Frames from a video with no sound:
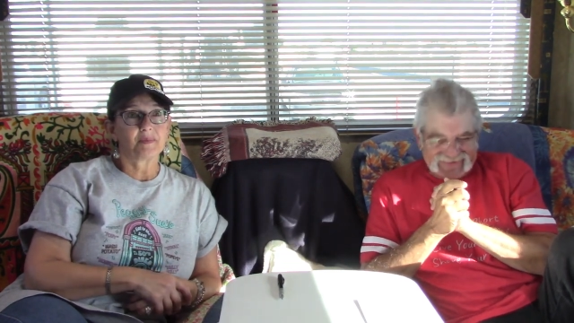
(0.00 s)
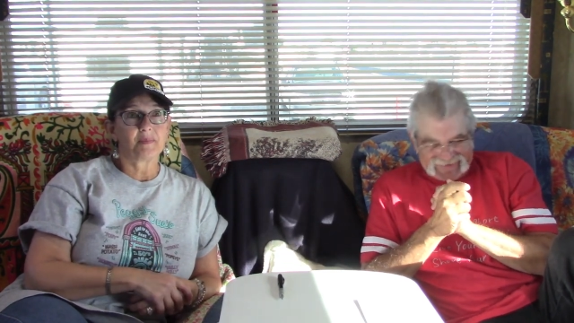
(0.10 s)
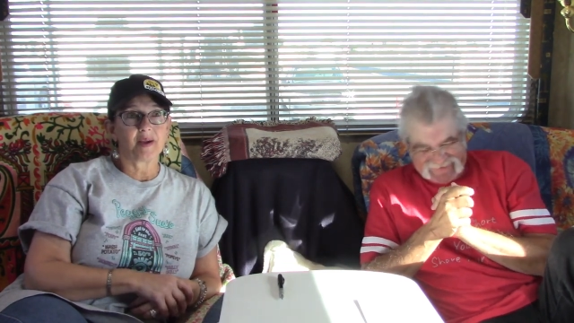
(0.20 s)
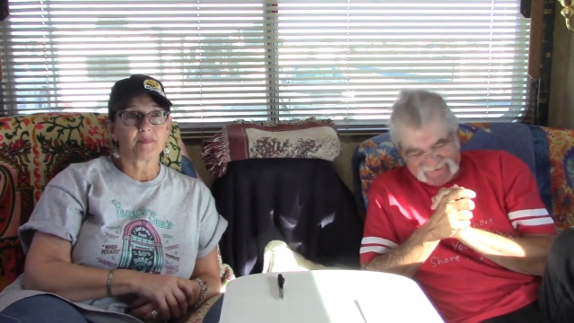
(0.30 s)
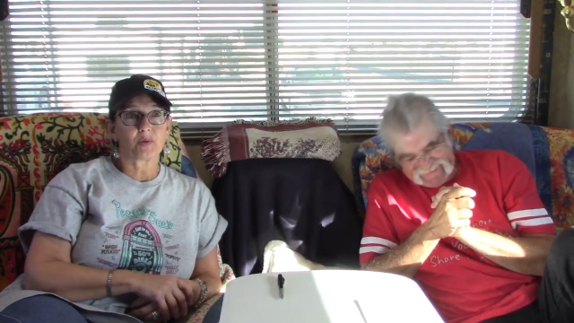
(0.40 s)

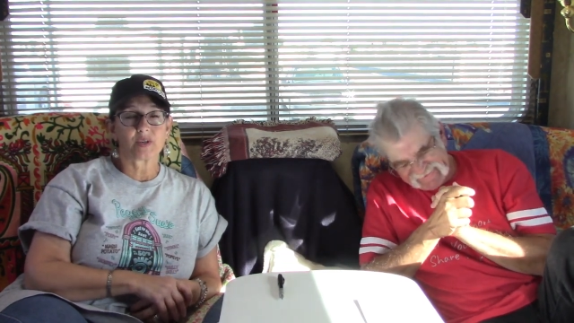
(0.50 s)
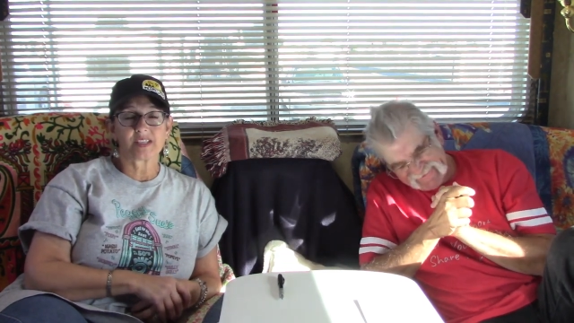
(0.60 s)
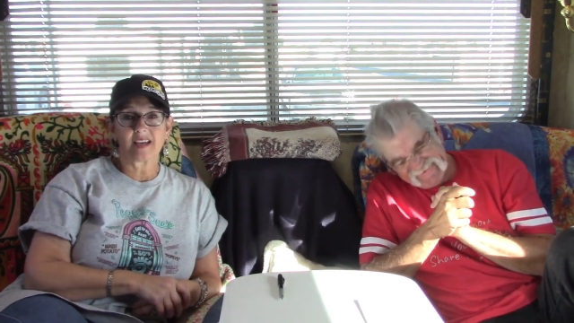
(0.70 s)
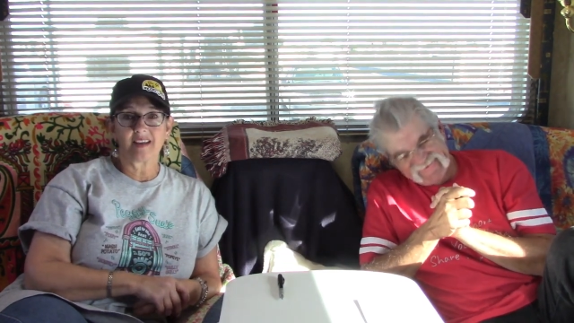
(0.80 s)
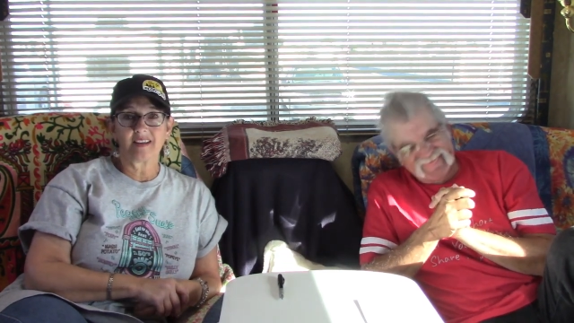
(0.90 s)
Speaker 1: My poor
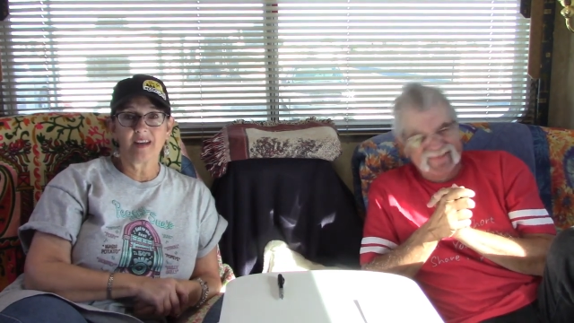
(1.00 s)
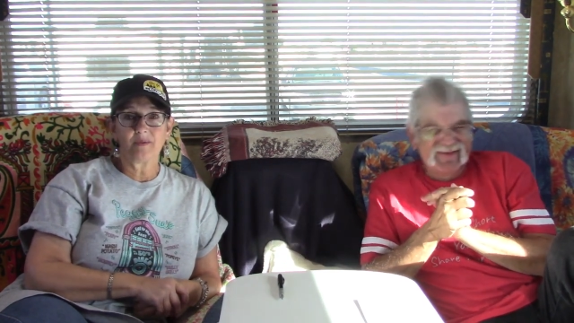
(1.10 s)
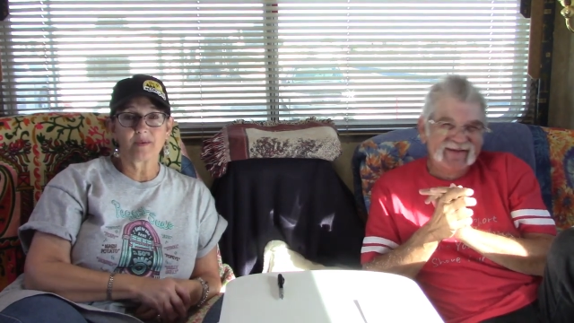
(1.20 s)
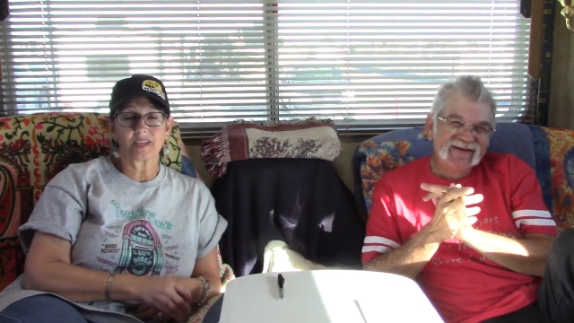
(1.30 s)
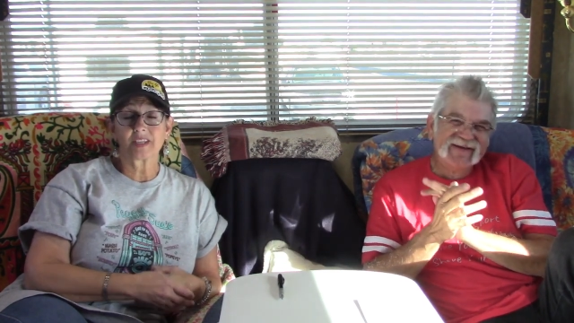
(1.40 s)
son, he
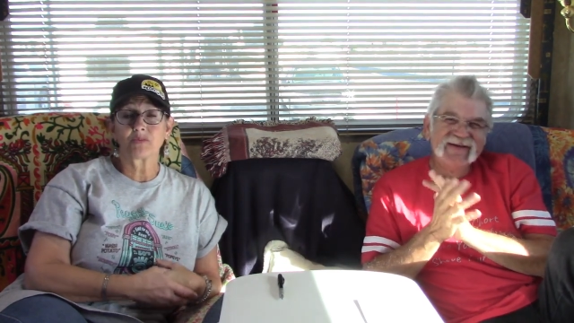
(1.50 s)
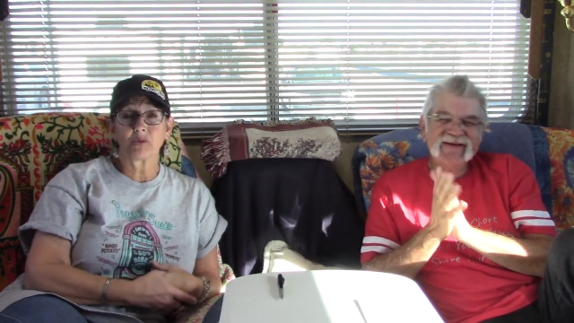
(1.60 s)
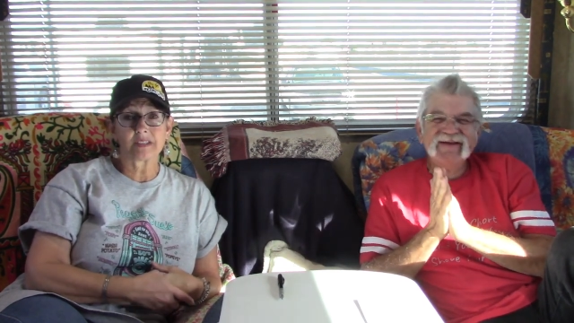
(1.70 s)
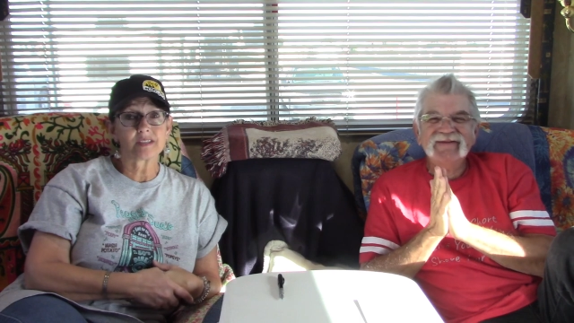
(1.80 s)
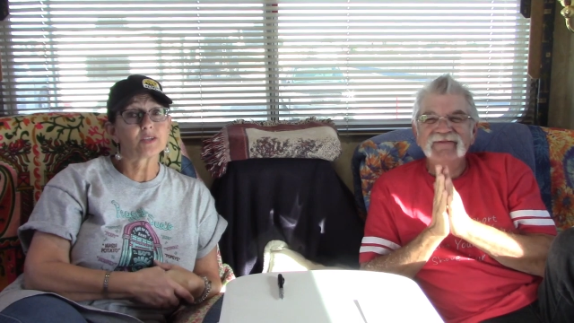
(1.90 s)
just
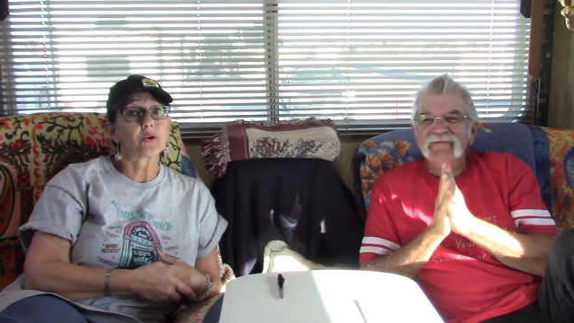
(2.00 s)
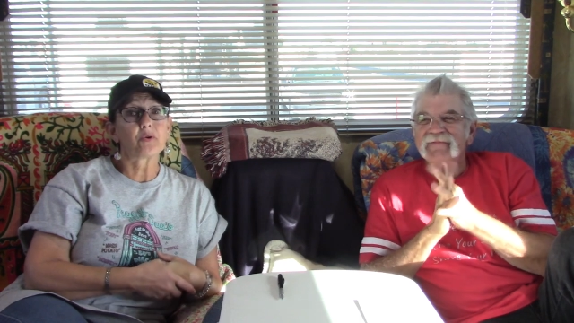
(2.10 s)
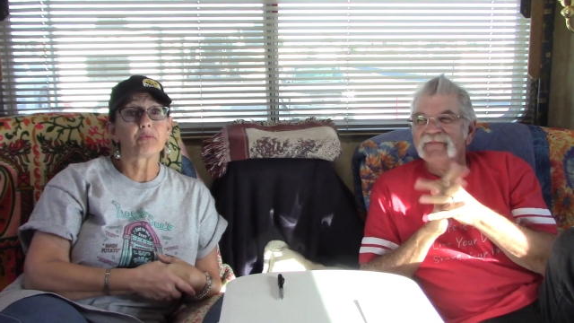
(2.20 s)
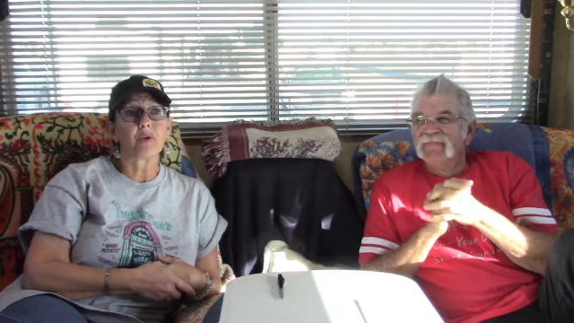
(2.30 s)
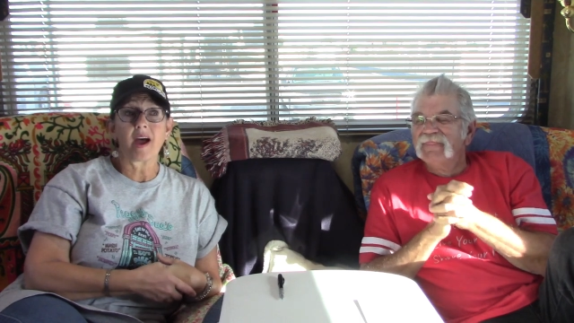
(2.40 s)
wants to go
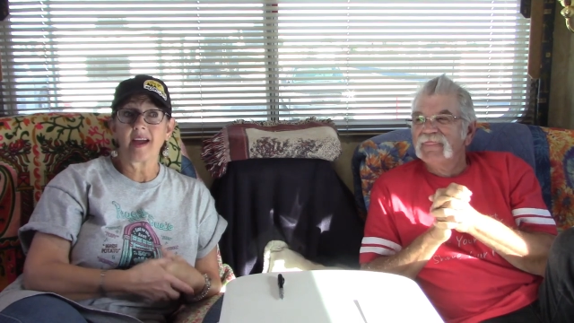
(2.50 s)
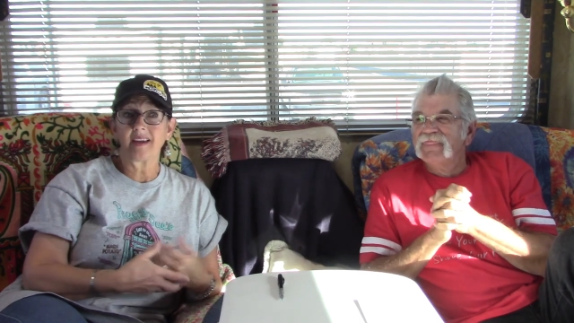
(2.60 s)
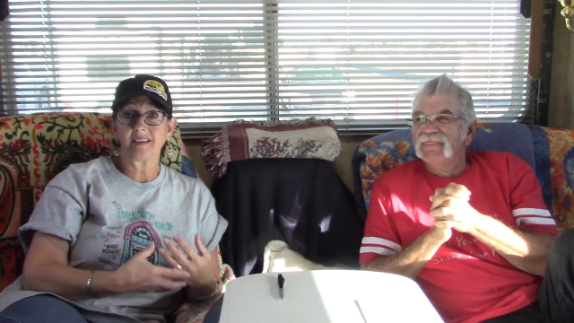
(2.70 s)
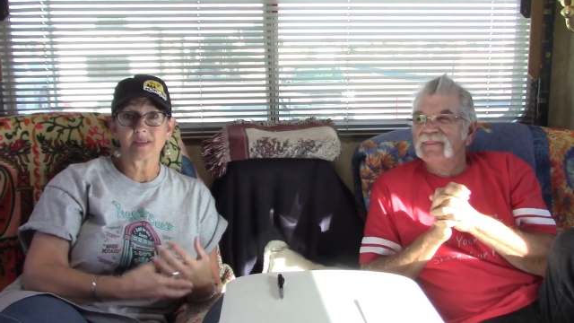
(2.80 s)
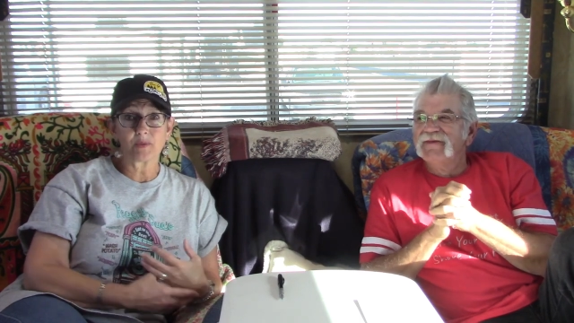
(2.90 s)
ride his